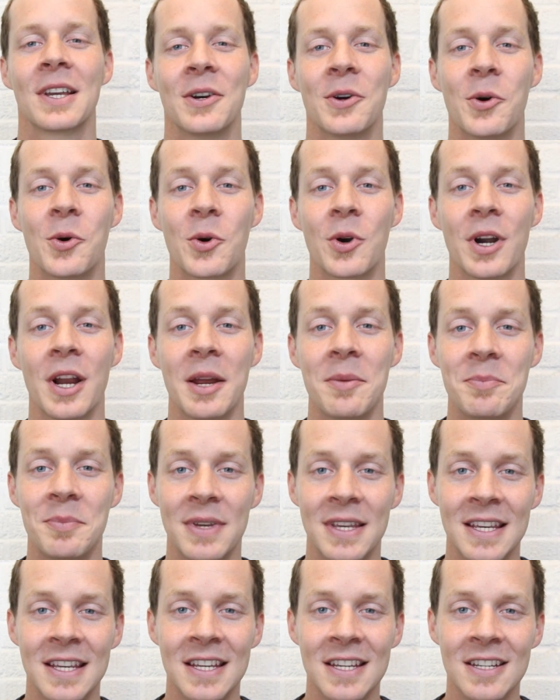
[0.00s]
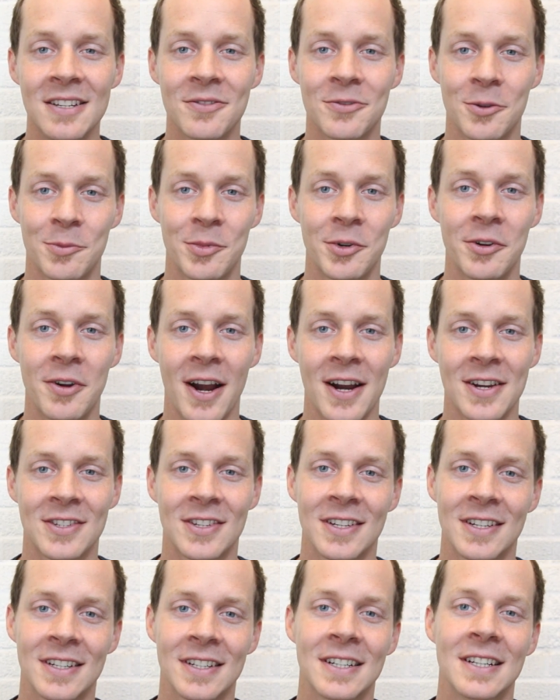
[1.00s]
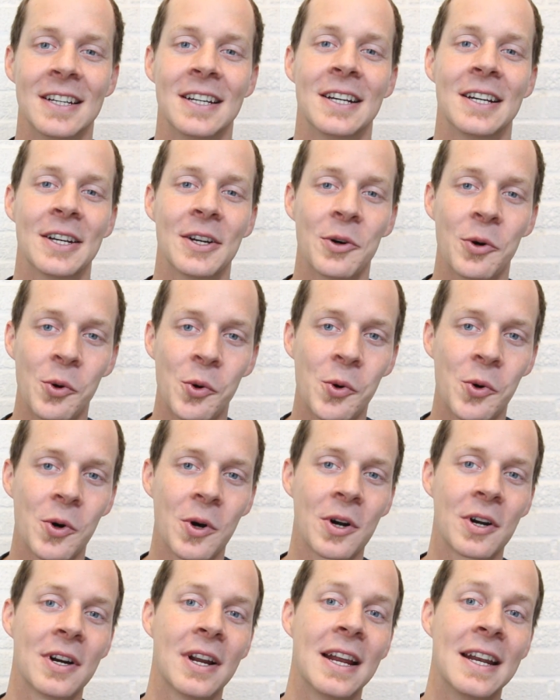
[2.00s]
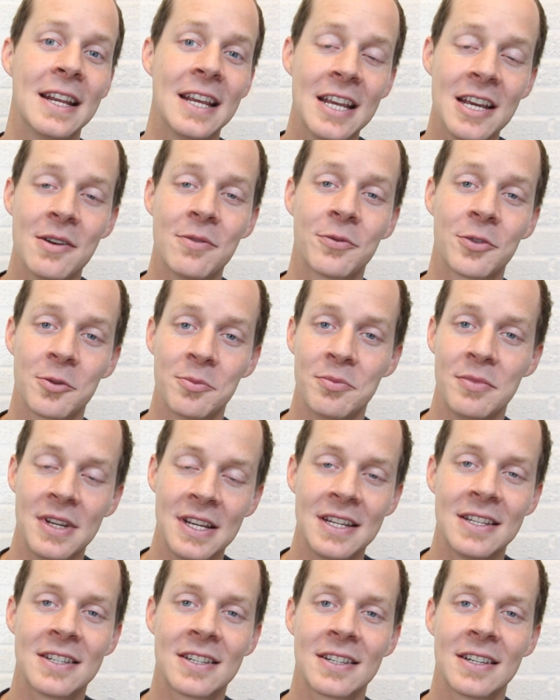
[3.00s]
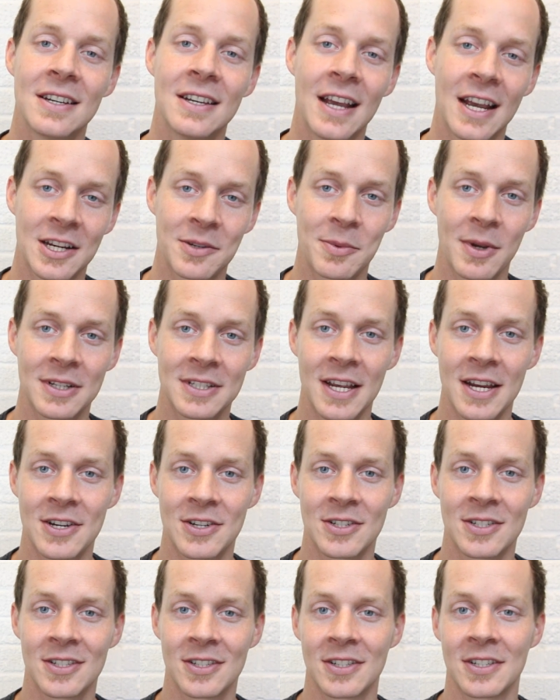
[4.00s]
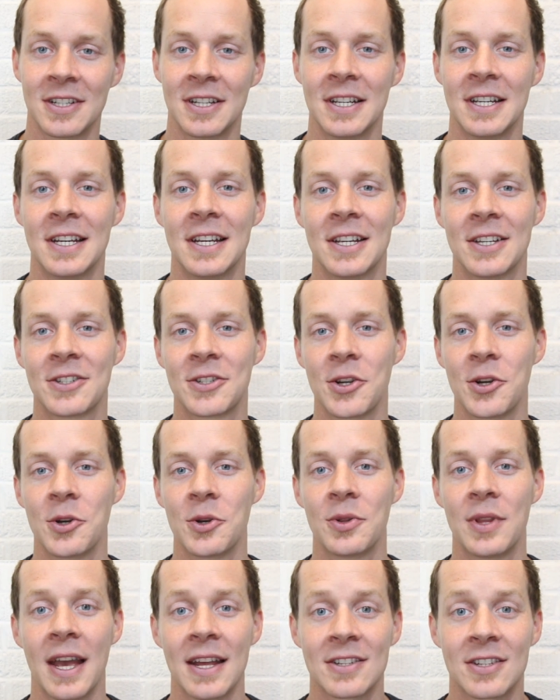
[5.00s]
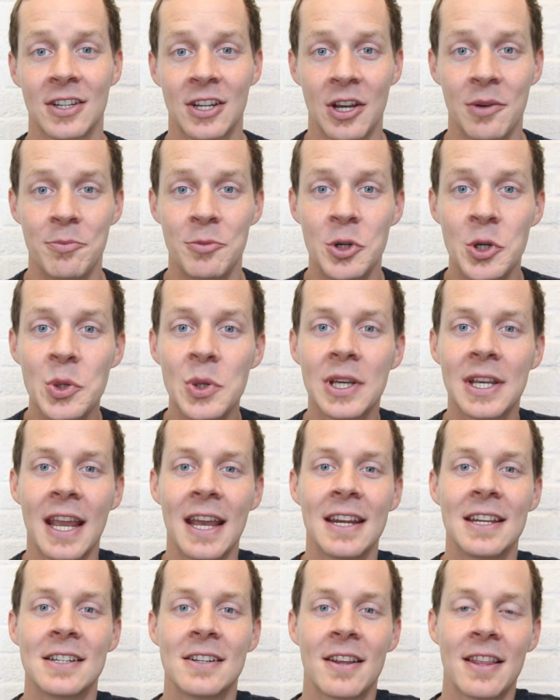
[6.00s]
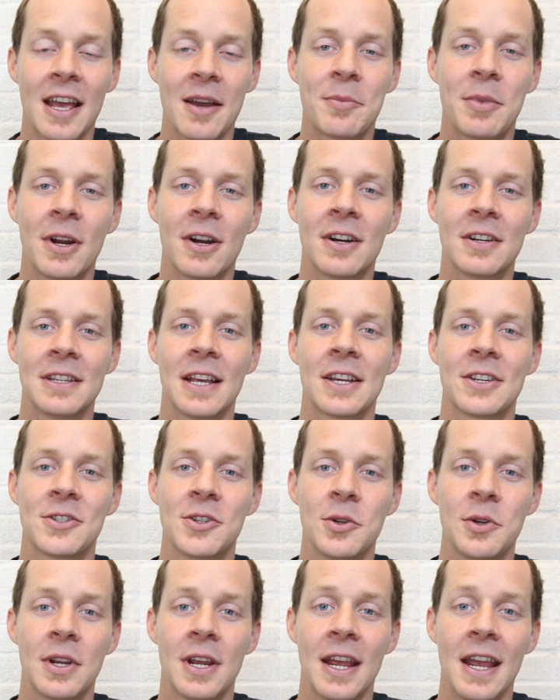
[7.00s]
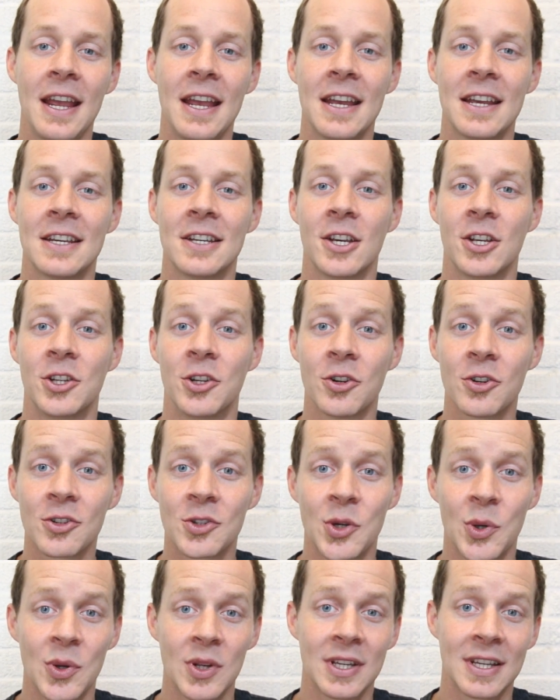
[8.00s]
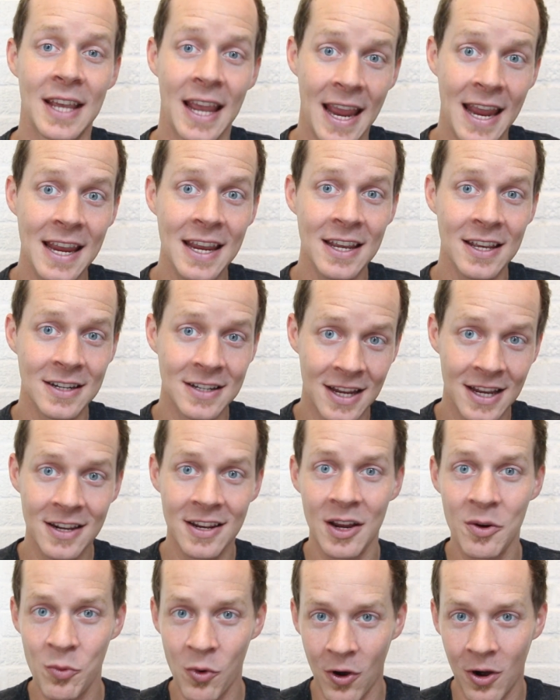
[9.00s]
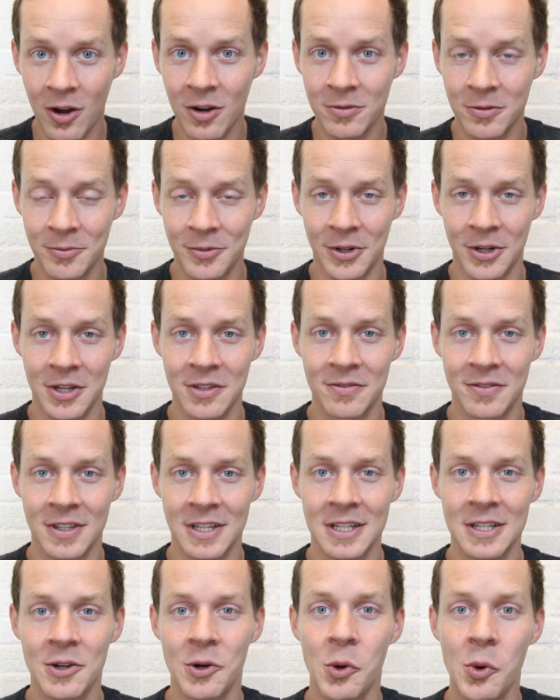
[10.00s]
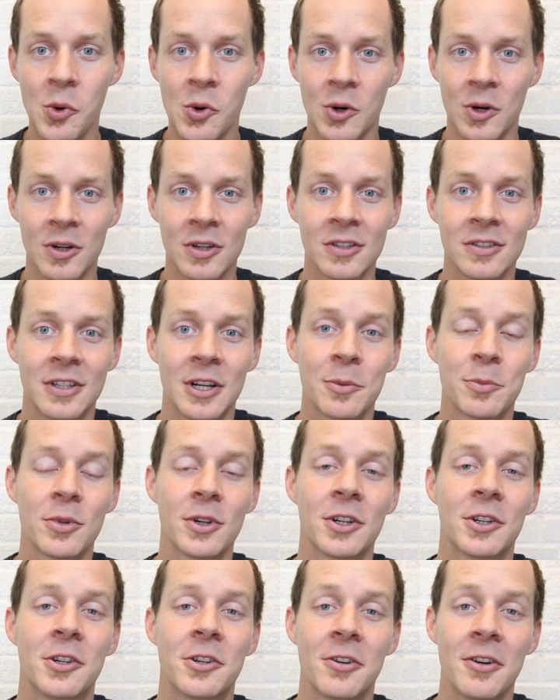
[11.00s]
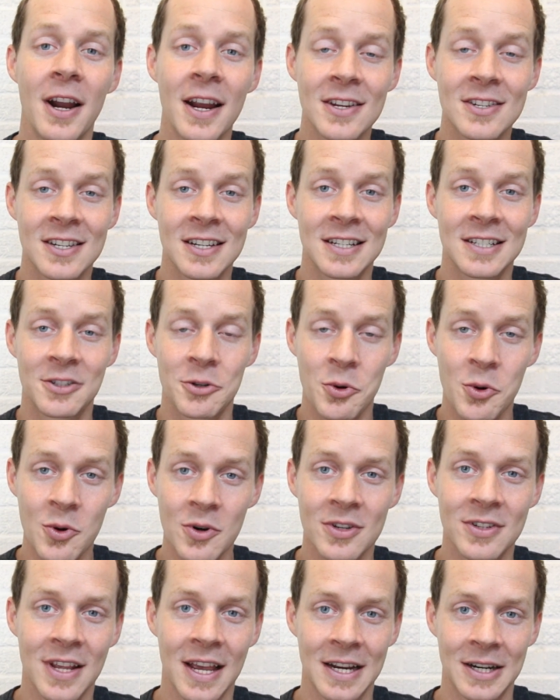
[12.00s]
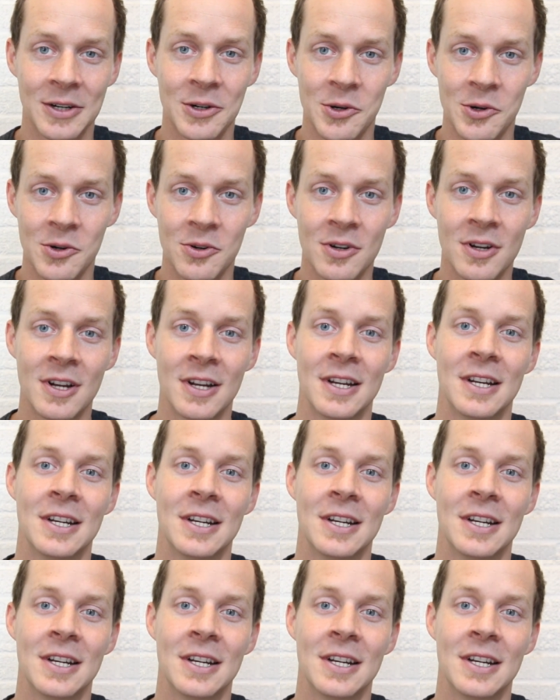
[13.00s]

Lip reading: or a P for progressing, or an M for meets expectations. So that's communicating to that parent and that student, hey, your student can hit a wall from 30 feet, or they're progressing towards that goal,